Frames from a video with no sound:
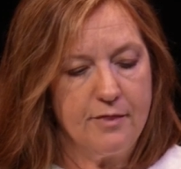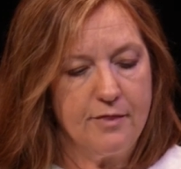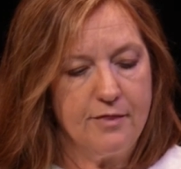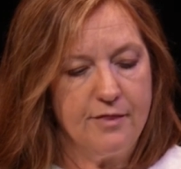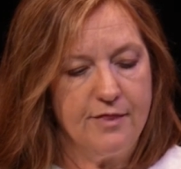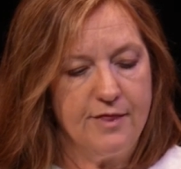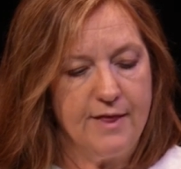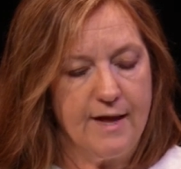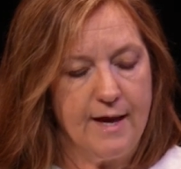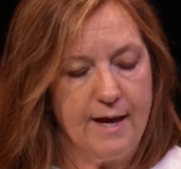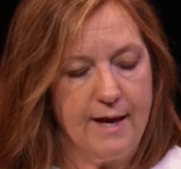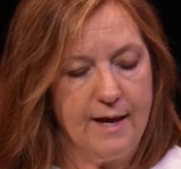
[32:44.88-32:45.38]

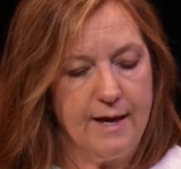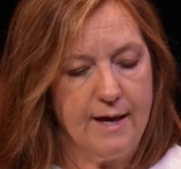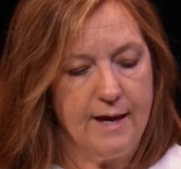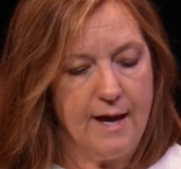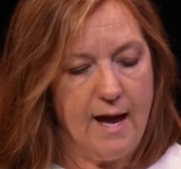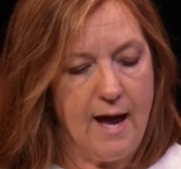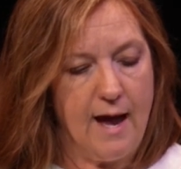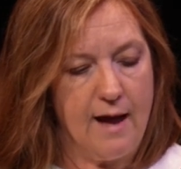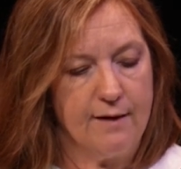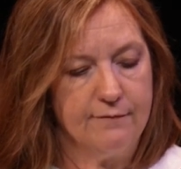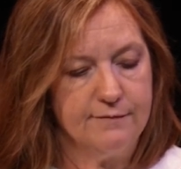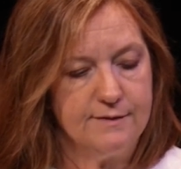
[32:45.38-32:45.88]
They
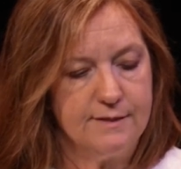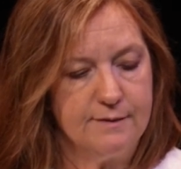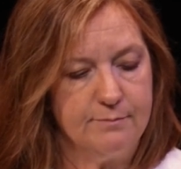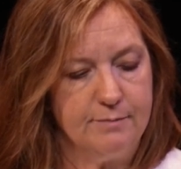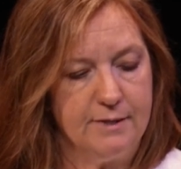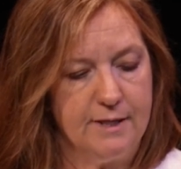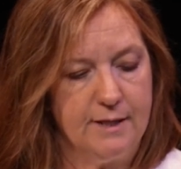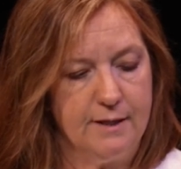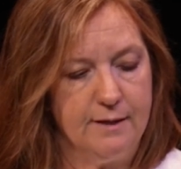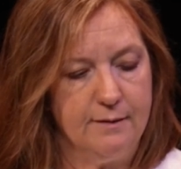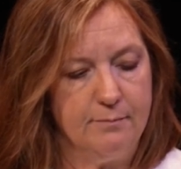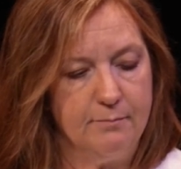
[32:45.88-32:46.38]
have to
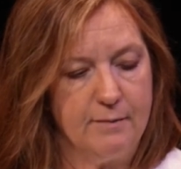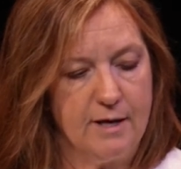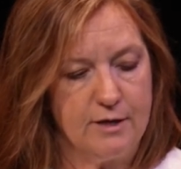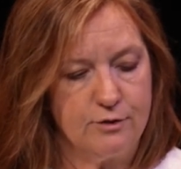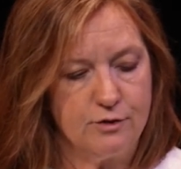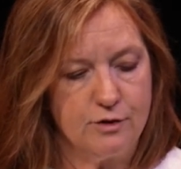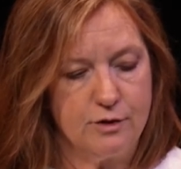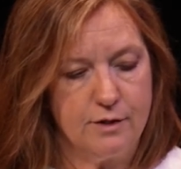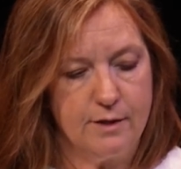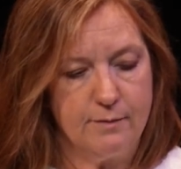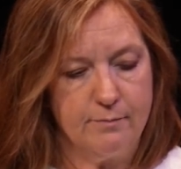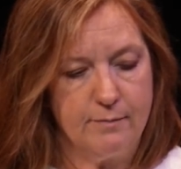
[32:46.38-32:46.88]
be
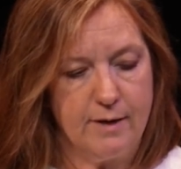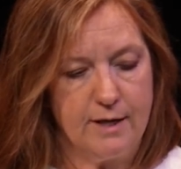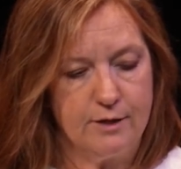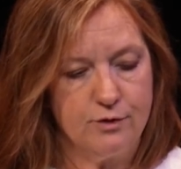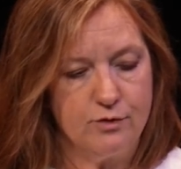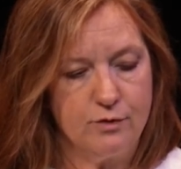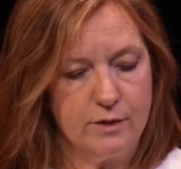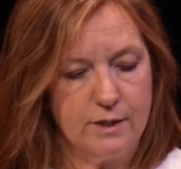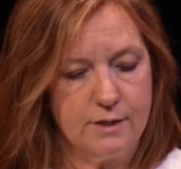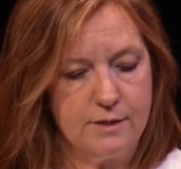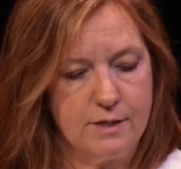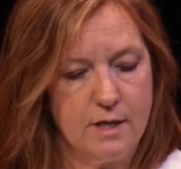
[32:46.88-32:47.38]
measured in
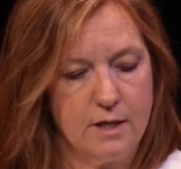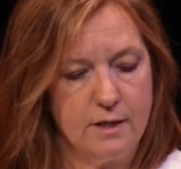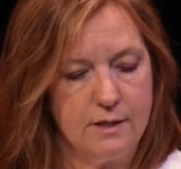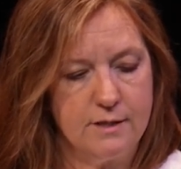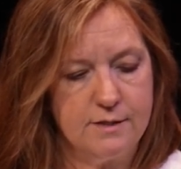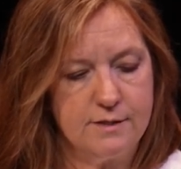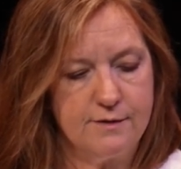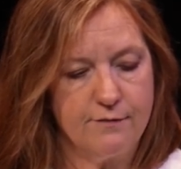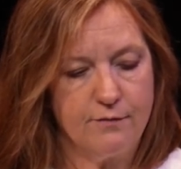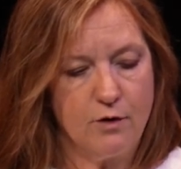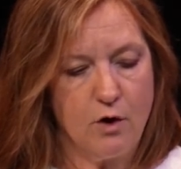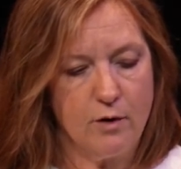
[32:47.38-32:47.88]
metric
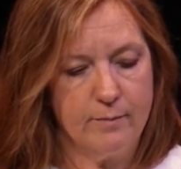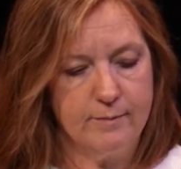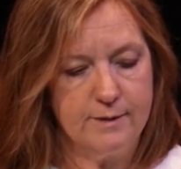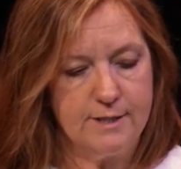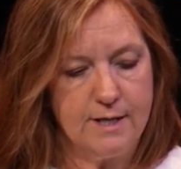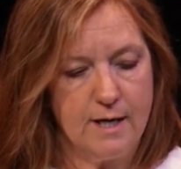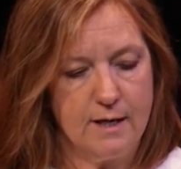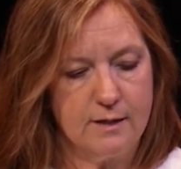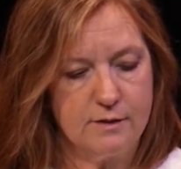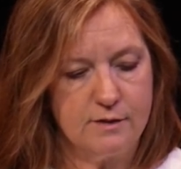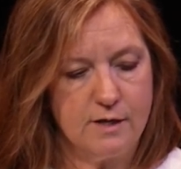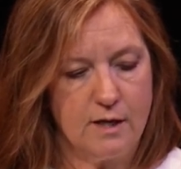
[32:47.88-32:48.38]
tons of carbon
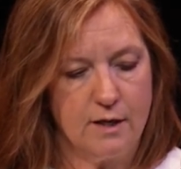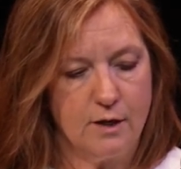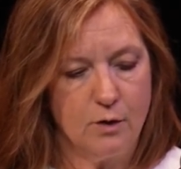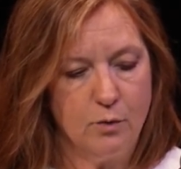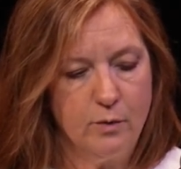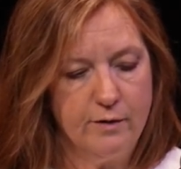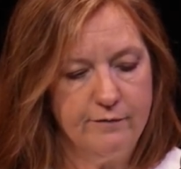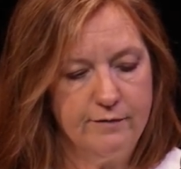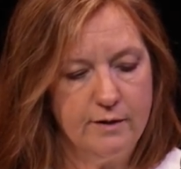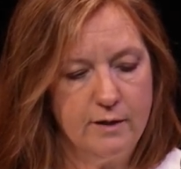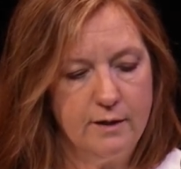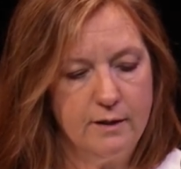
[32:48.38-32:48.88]
dioxide
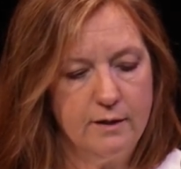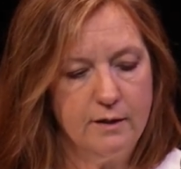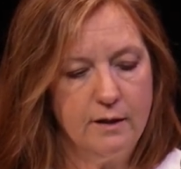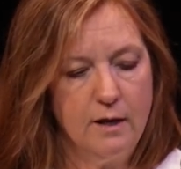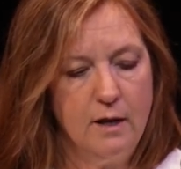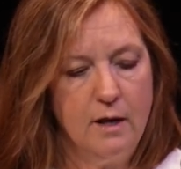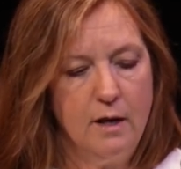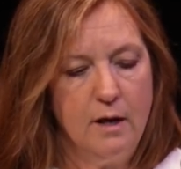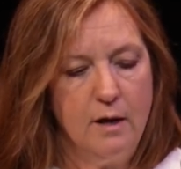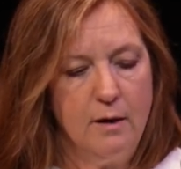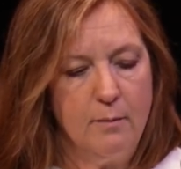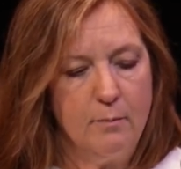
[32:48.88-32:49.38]
equivalent,
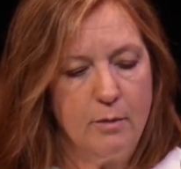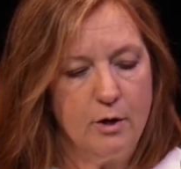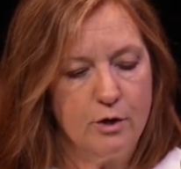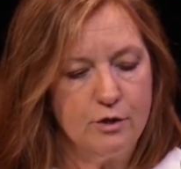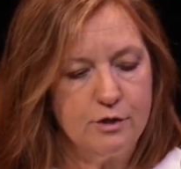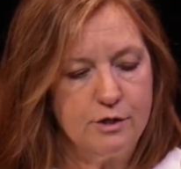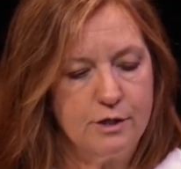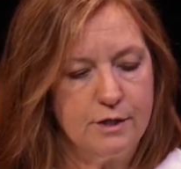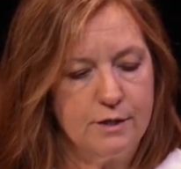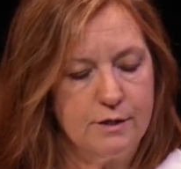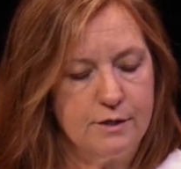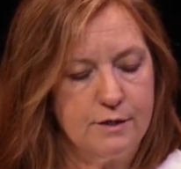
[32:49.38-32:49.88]

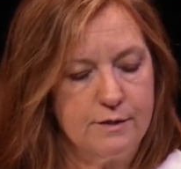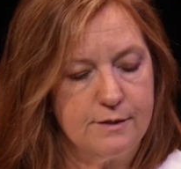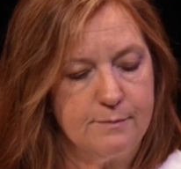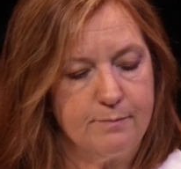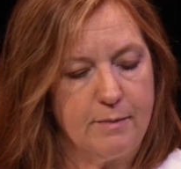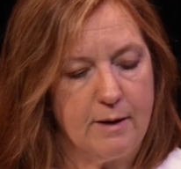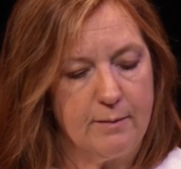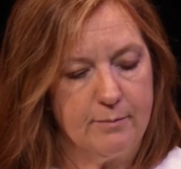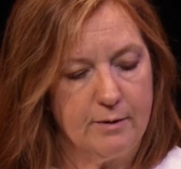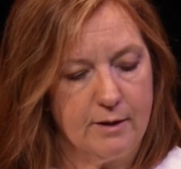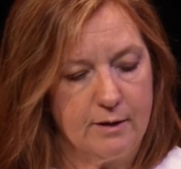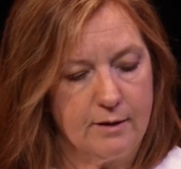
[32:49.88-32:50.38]

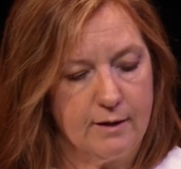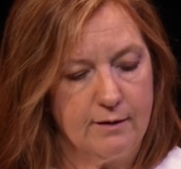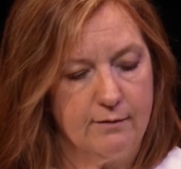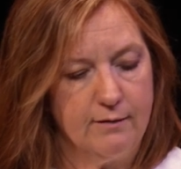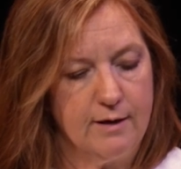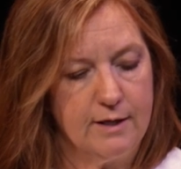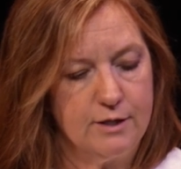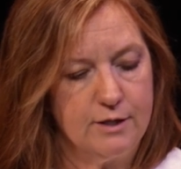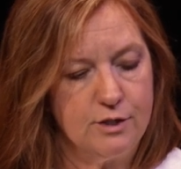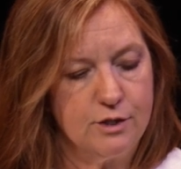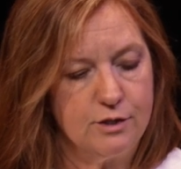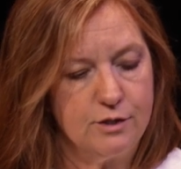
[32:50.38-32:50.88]
purchased, publicly
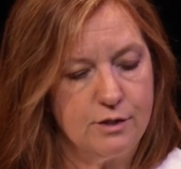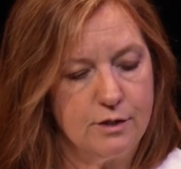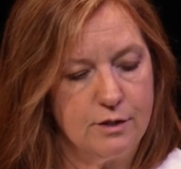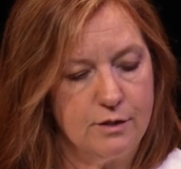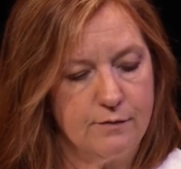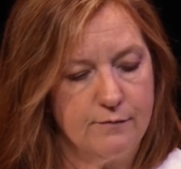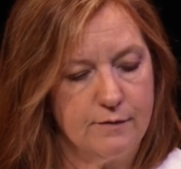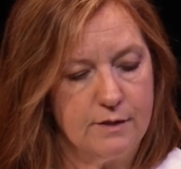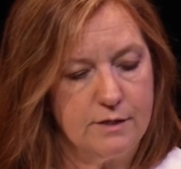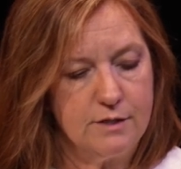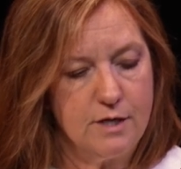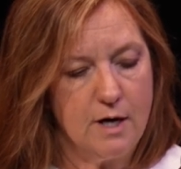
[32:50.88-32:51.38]
registered
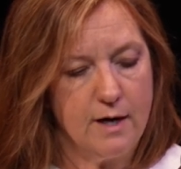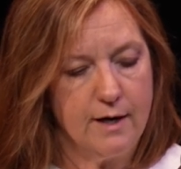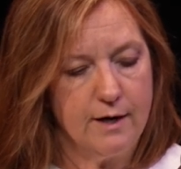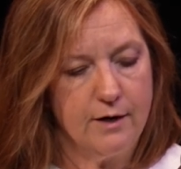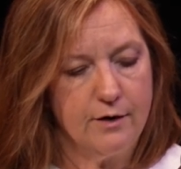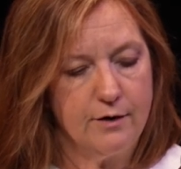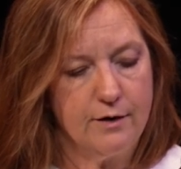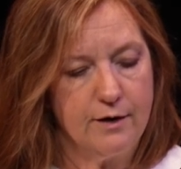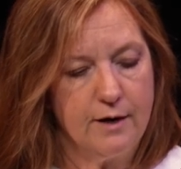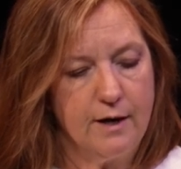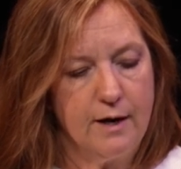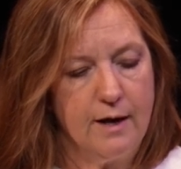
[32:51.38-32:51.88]
and
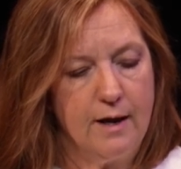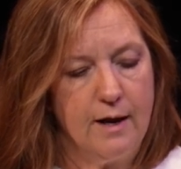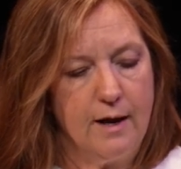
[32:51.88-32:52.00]
retired,